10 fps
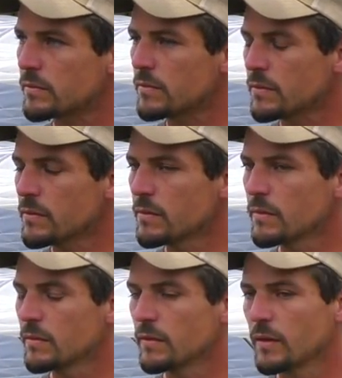
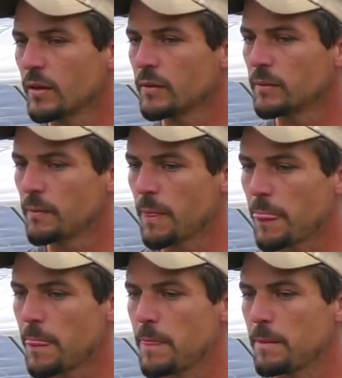
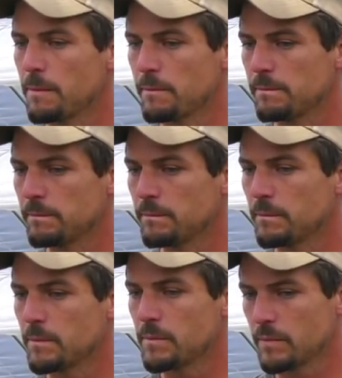
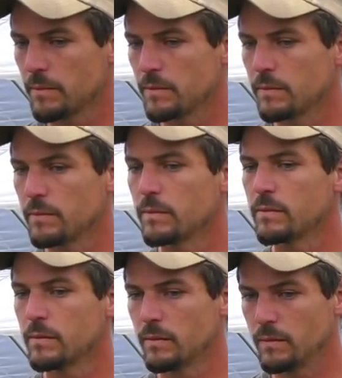
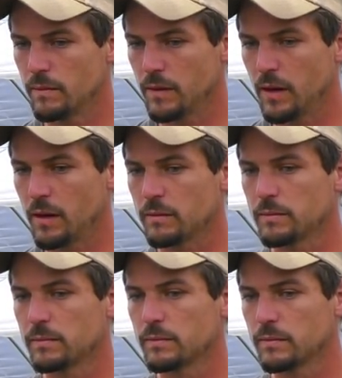
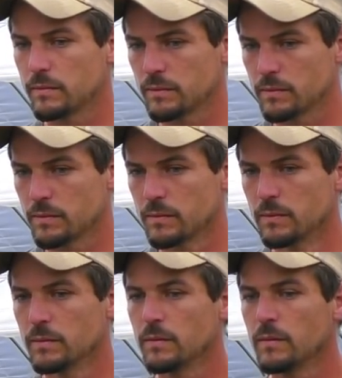
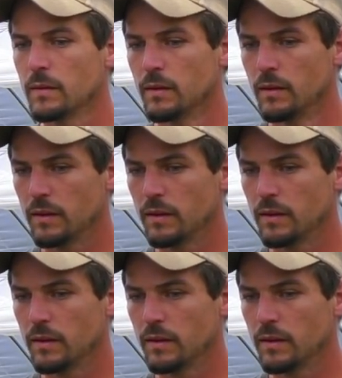(silent)